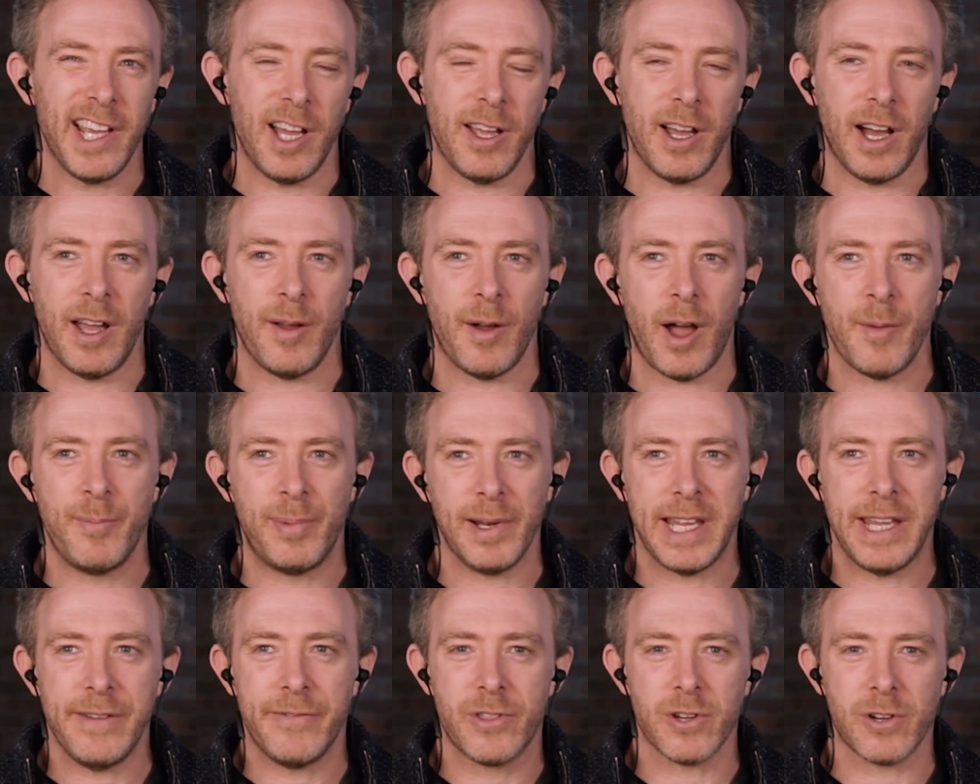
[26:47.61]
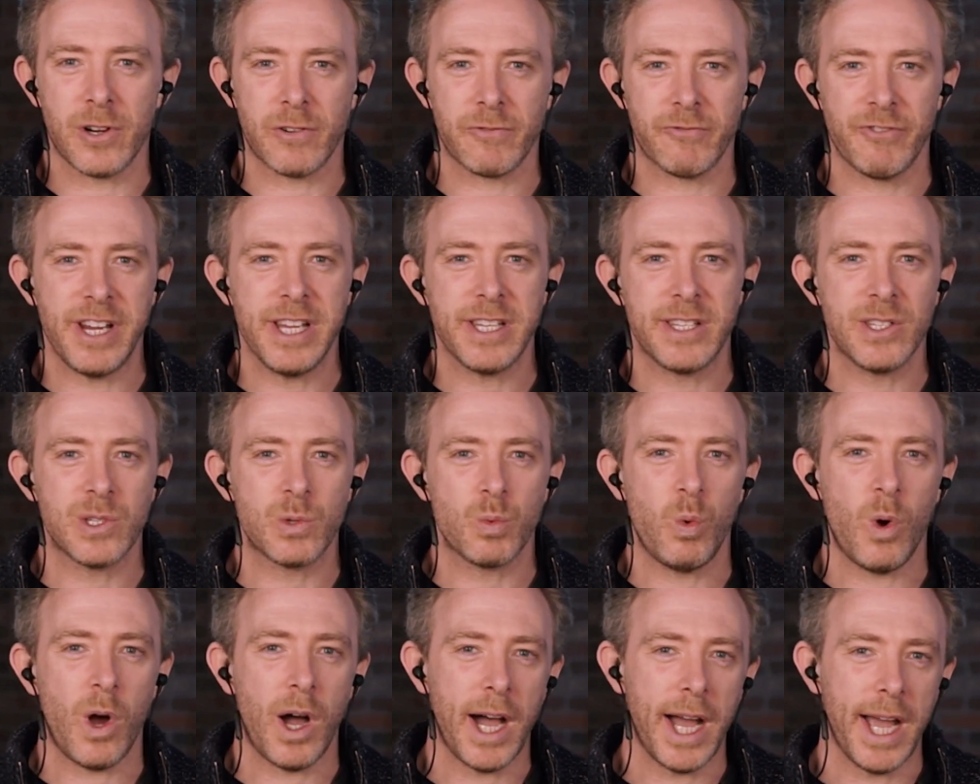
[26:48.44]
I believe there are reasons
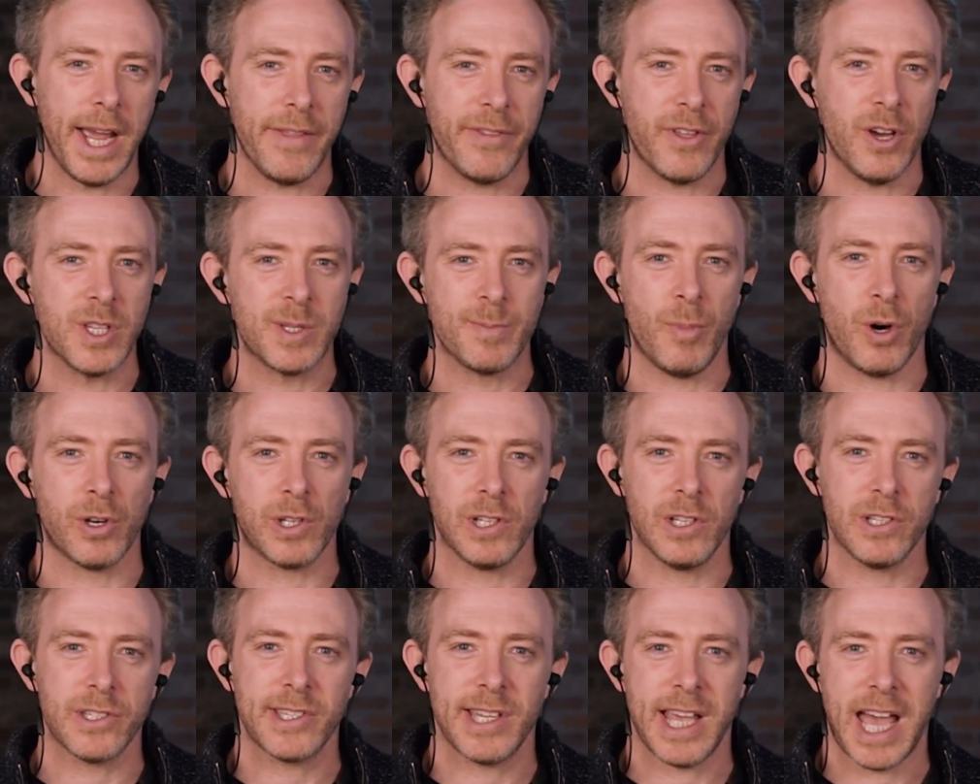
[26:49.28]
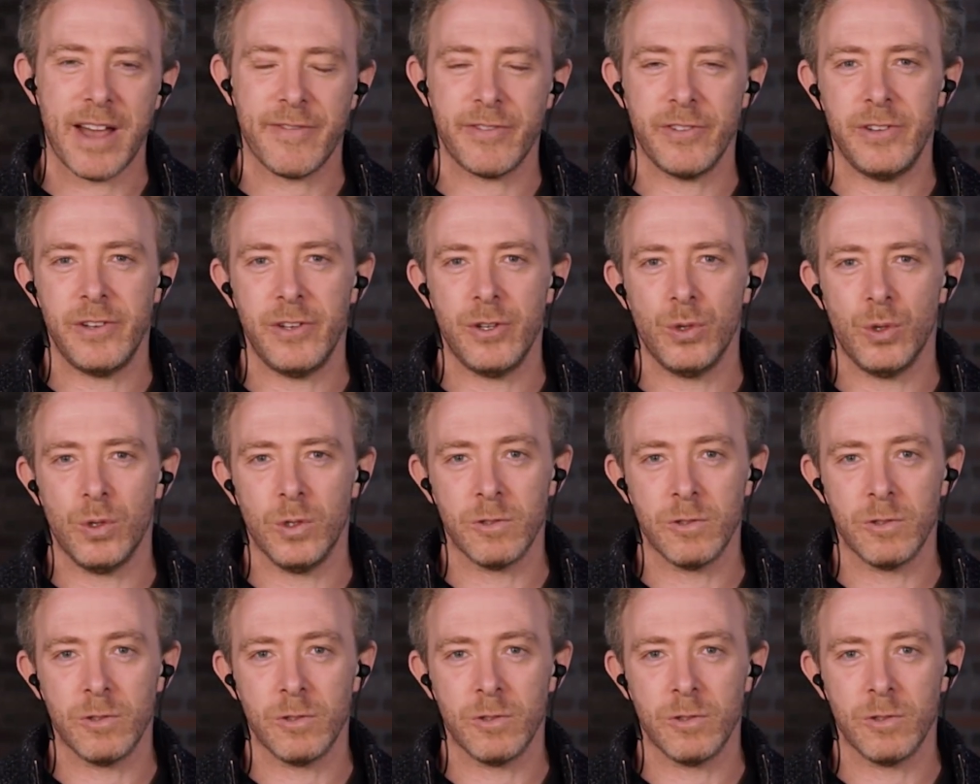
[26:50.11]
why those models haven't